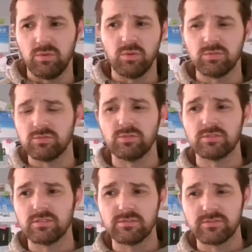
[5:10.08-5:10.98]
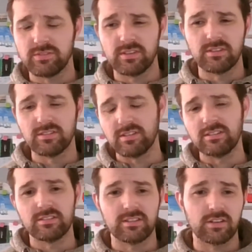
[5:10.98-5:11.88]
all sorts of
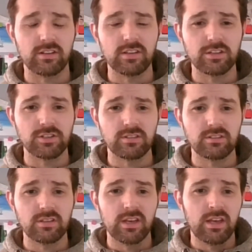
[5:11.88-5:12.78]
diseases and conditions.